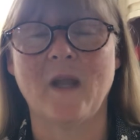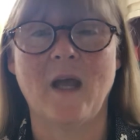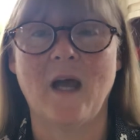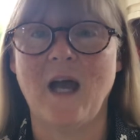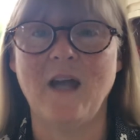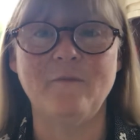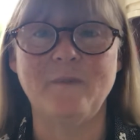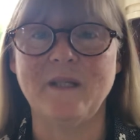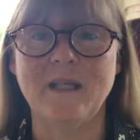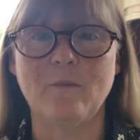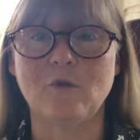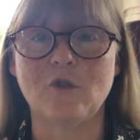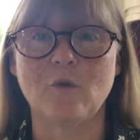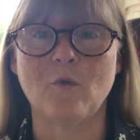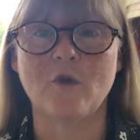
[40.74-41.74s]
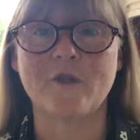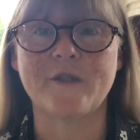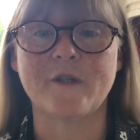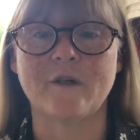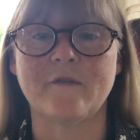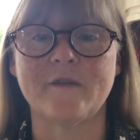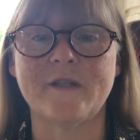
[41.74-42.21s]
I've been able to watch
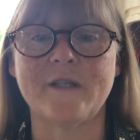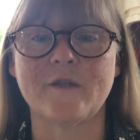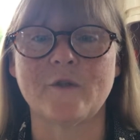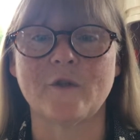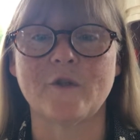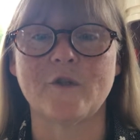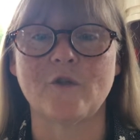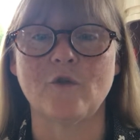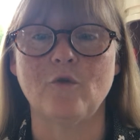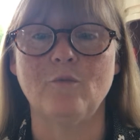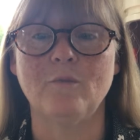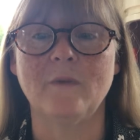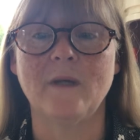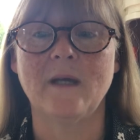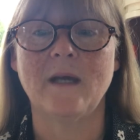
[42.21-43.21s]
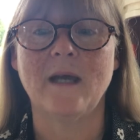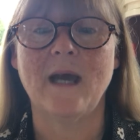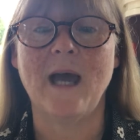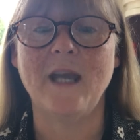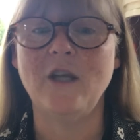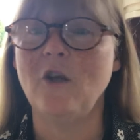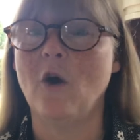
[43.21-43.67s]
services on Zoom
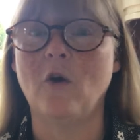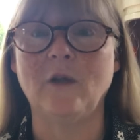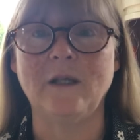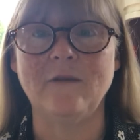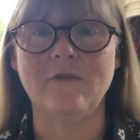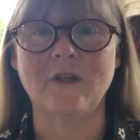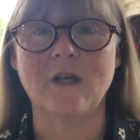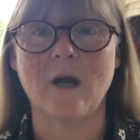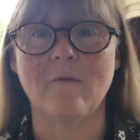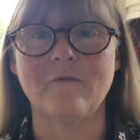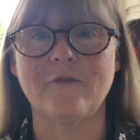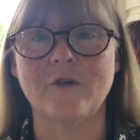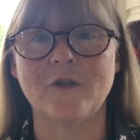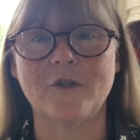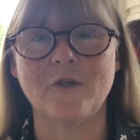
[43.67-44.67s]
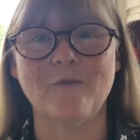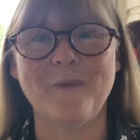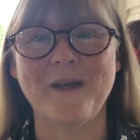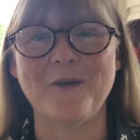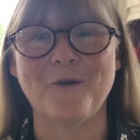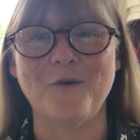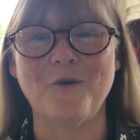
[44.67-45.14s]
and not leave the comfort of my
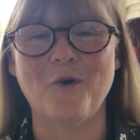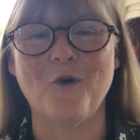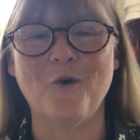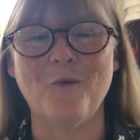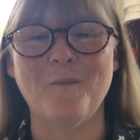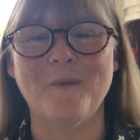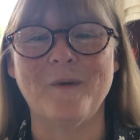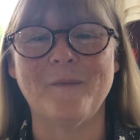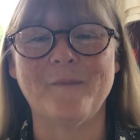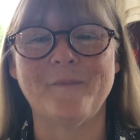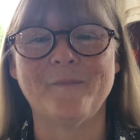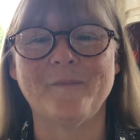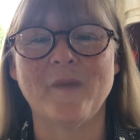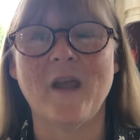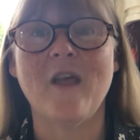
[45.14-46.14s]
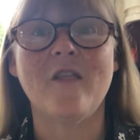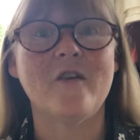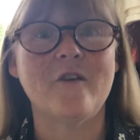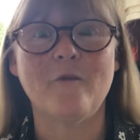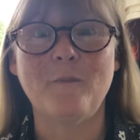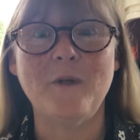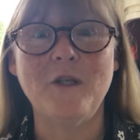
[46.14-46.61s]
own home. There
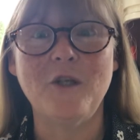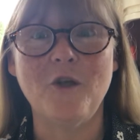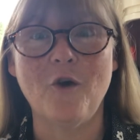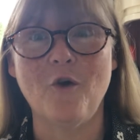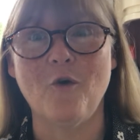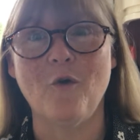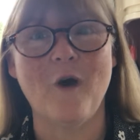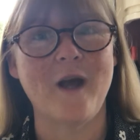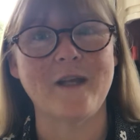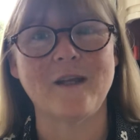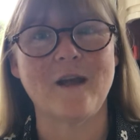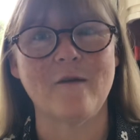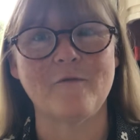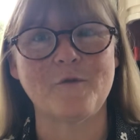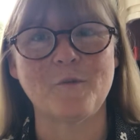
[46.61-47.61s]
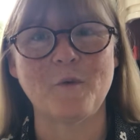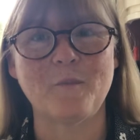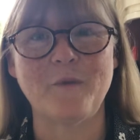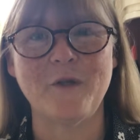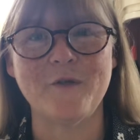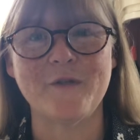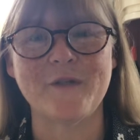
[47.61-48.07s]
have been no uncomfortable
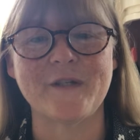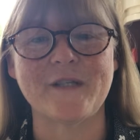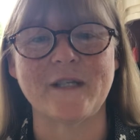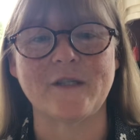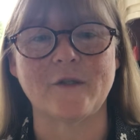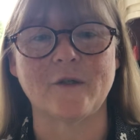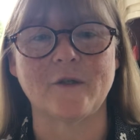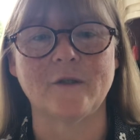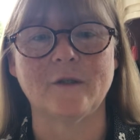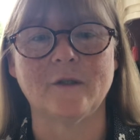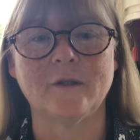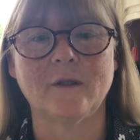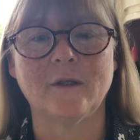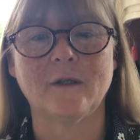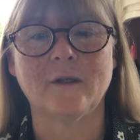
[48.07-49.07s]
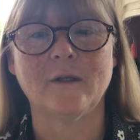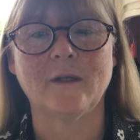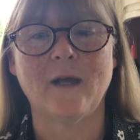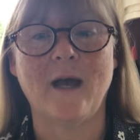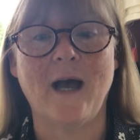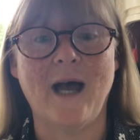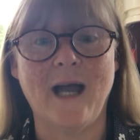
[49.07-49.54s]
pews to sit on.
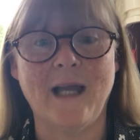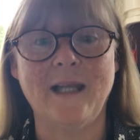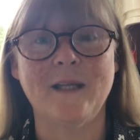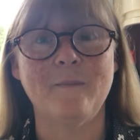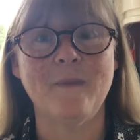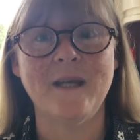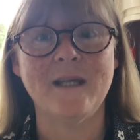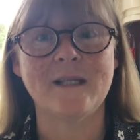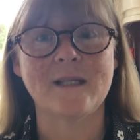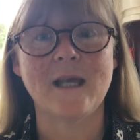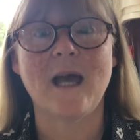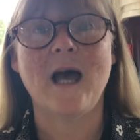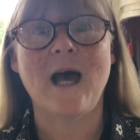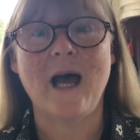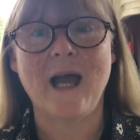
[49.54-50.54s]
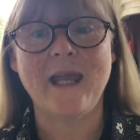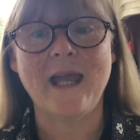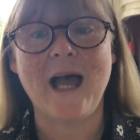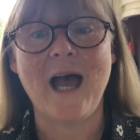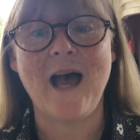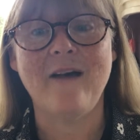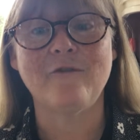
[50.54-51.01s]
I'll admit, I
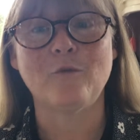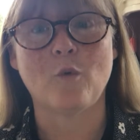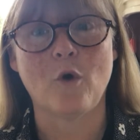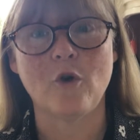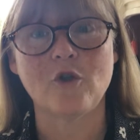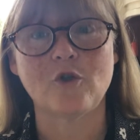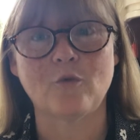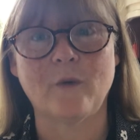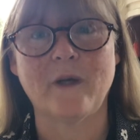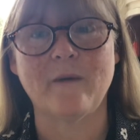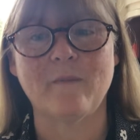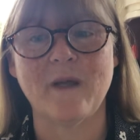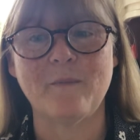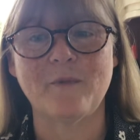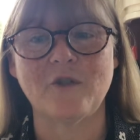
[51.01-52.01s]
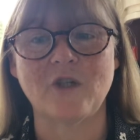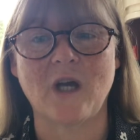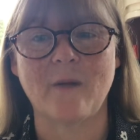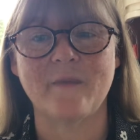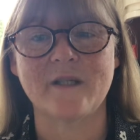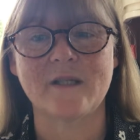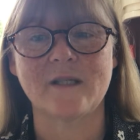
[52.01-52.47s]
have watched wearing my
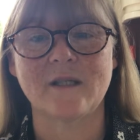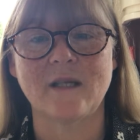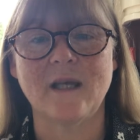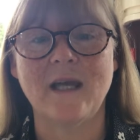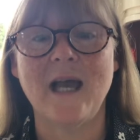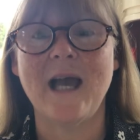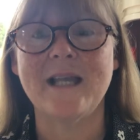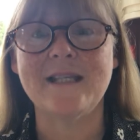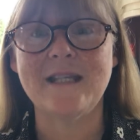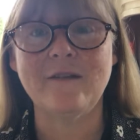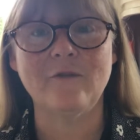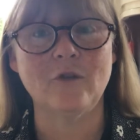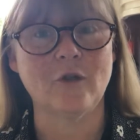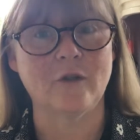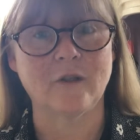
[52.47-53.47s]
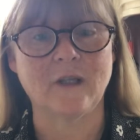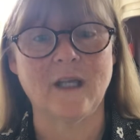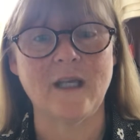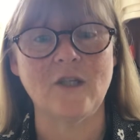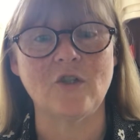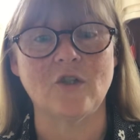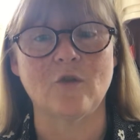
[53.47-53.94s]
pyjamas and even on
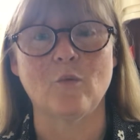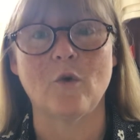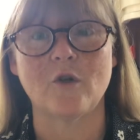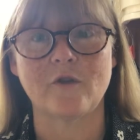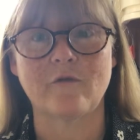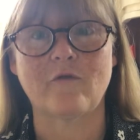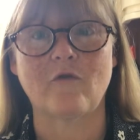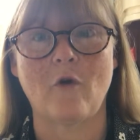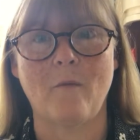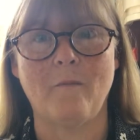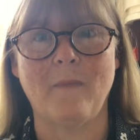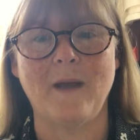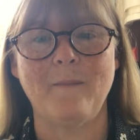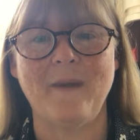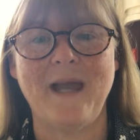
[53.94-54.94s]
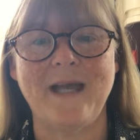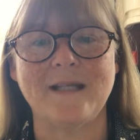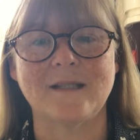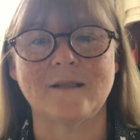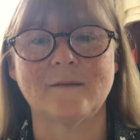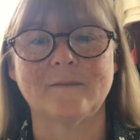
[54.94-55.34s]
occasion watched from my bed.